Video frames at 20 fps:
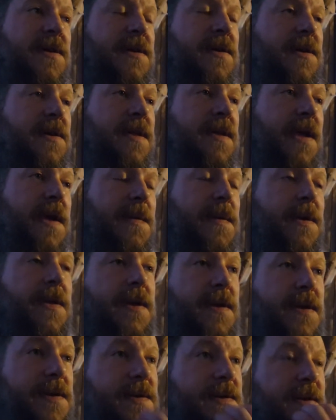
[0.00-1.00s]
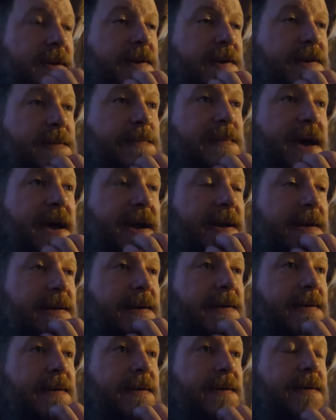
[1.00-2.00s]
They really took a dramatic
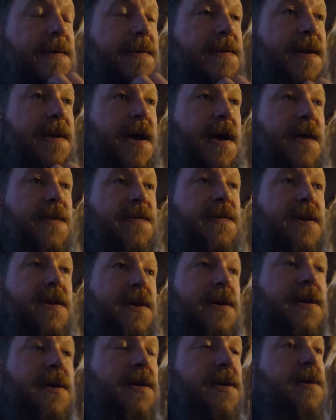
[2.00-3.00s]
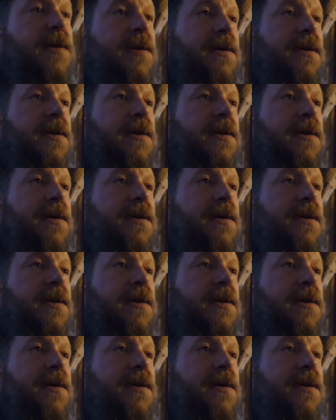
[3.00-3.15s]
downturn.